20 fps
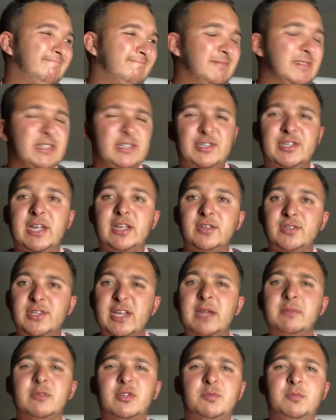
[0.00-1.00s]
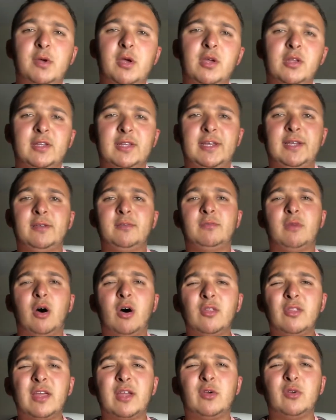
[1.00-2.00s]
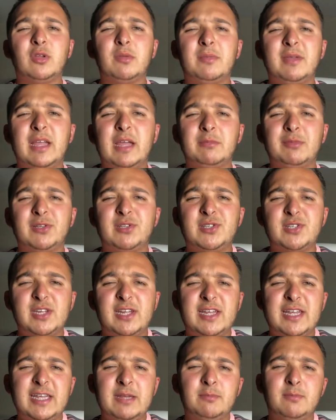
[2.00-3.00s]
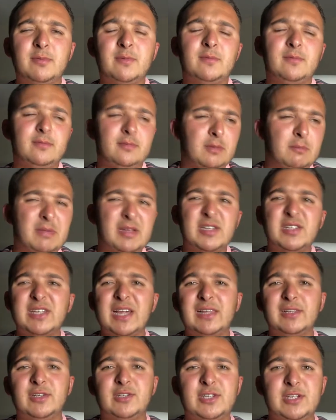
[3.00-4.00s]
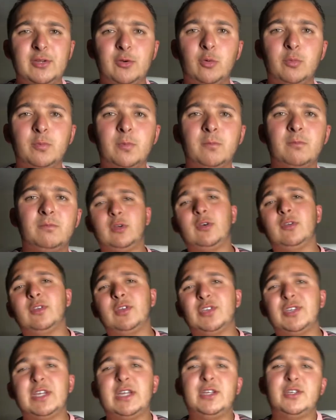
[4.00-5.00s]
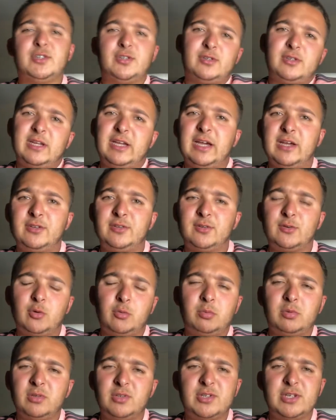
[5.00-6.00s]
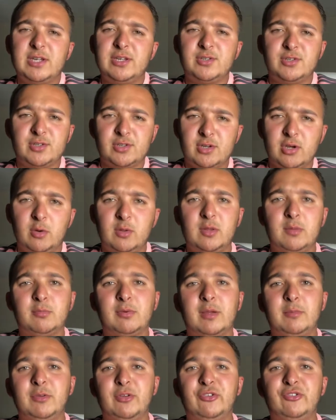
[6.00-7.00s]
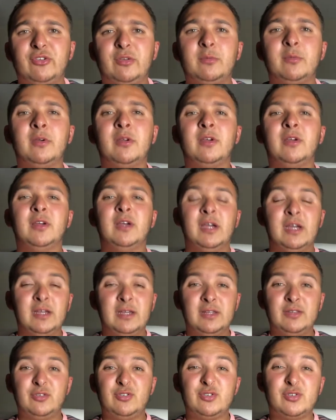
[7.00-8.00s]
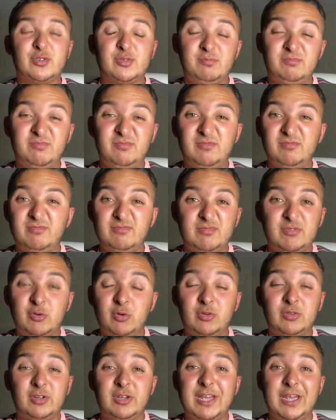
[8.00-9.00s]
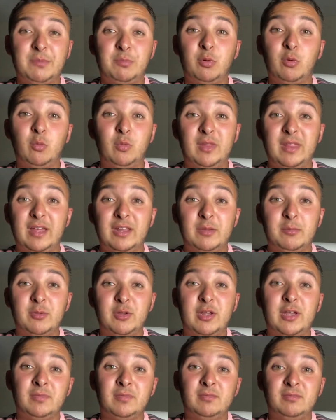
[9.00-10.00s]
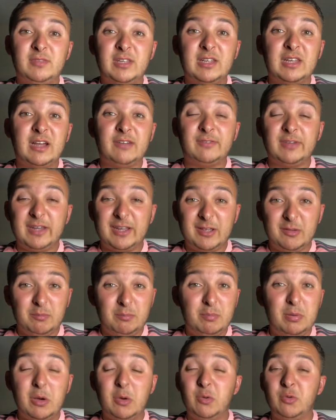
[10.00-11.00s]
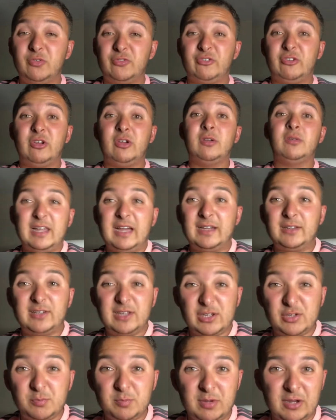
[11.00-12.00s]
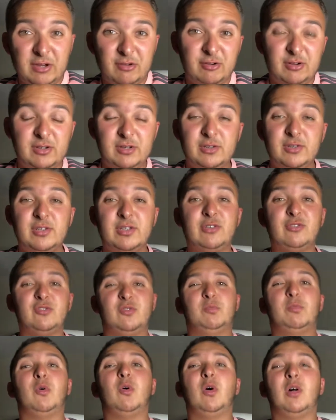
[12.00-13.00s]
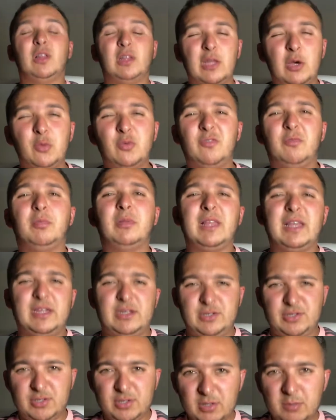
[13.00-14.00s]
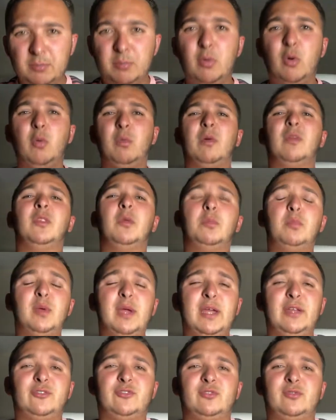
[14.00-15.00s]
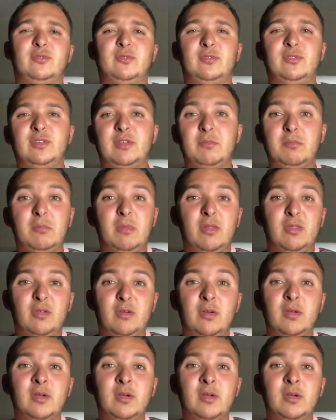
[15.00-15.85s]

same as Burnley, are they going to be able to keep the mentality up? Look at the season they had a couple of seasons ago in the Premiership. Just couldn't keep up with anybody, didn't have any composure, lacked experience. They just bought a load of players, put them on the pitch and didn't bother